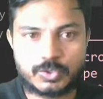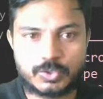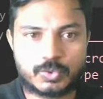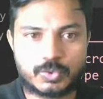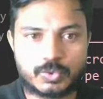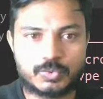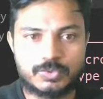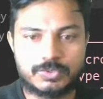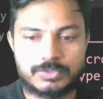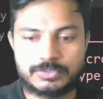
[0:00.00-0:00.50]

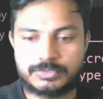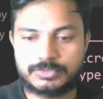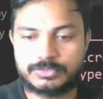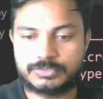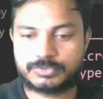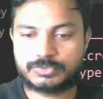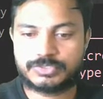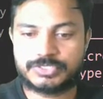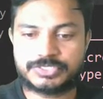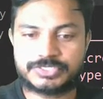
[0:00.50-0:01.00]
true
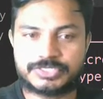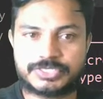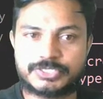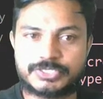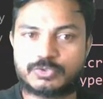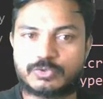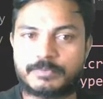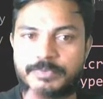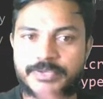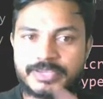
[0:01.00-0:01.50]
so this T
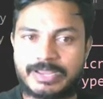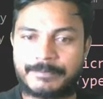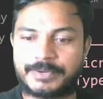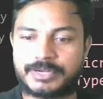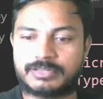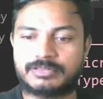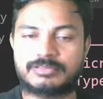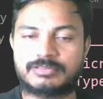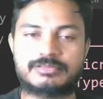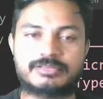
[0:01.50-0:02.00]
should be
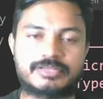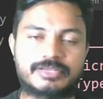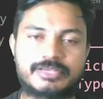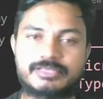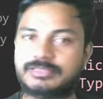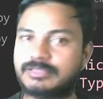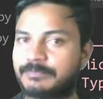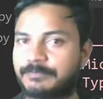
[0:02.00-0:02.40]
capital. In